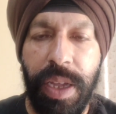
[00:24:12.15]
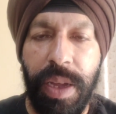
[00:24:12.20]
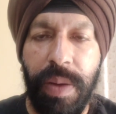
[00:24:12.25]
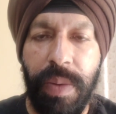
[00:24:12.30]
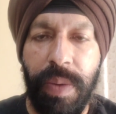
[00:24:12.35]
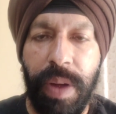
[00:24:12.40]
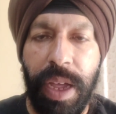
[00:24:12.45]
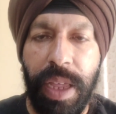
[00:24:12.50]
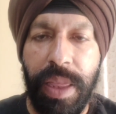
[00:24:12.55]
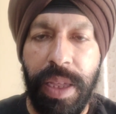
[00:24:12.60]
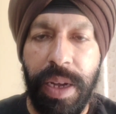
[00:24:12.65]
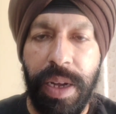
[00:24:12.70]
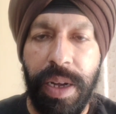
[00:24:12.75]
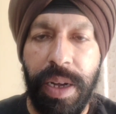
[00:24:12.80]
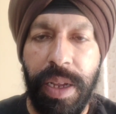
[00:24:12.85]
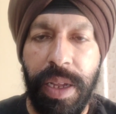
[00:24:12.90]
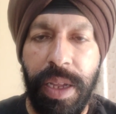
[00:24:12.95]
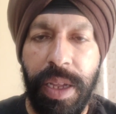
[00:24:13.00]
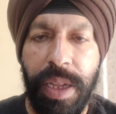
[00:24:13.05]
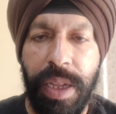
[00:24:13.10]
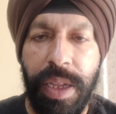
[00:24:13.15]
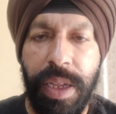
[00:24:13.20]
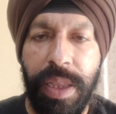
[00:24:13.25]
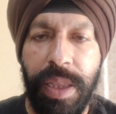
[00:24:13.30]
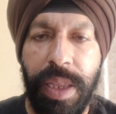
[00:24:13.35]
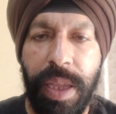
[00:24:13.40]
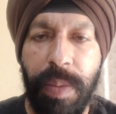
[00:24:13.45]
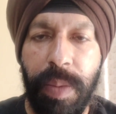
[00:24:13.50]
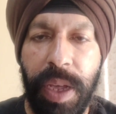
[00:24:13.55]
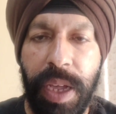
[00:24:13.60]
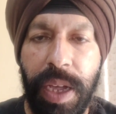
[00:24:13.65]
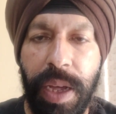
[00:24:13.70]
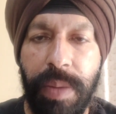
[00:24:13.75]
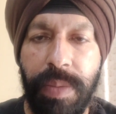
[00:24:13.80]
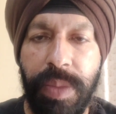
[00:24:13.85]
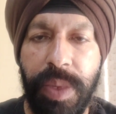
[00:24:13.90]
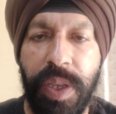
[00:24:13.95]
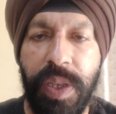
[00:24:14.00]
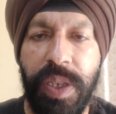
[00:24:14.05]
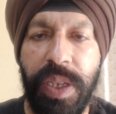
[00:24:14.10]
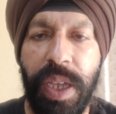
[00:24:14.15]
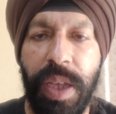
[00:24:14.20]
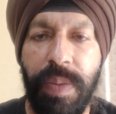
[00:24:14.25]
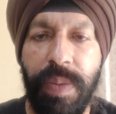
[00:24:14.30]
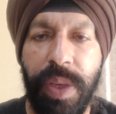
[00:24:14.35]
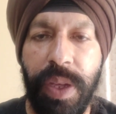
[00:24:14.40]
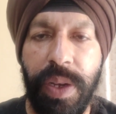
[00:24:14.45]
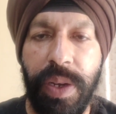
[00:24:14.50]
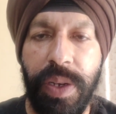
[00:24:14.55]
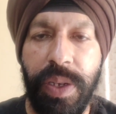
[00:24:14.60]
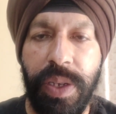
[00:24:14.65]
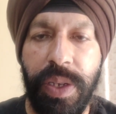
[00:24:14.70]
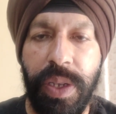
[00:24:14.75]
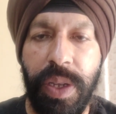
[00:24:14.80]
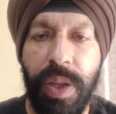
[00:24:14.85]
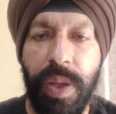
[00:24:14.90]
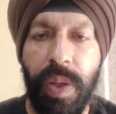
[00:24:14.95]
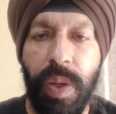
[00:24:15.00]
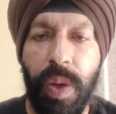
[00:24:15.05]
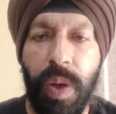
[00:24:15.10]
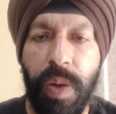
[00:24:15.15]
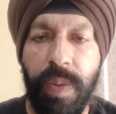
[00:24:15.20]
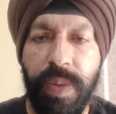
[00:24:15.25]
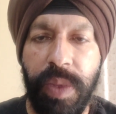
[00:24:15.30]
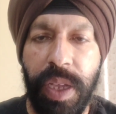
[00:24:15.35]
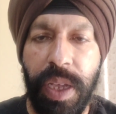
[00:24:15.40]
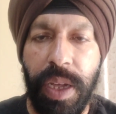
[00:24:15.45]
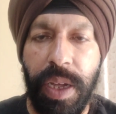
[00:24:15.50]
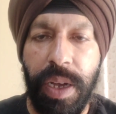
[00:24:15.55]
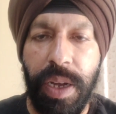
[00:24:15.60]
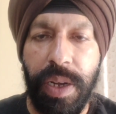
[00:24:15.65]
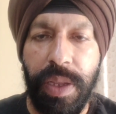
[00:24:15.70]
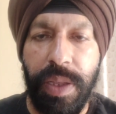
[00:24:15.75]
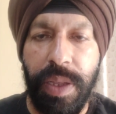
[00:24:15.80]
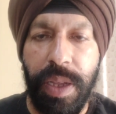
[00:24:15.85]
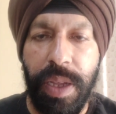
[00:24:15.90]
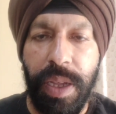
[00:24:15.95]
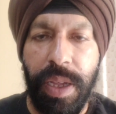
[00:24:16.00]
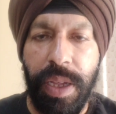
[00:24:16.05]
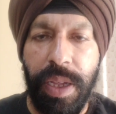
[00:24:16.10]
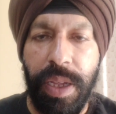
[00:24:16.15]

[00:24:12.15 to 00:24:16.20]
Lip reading: rather they become the saviors of the earth.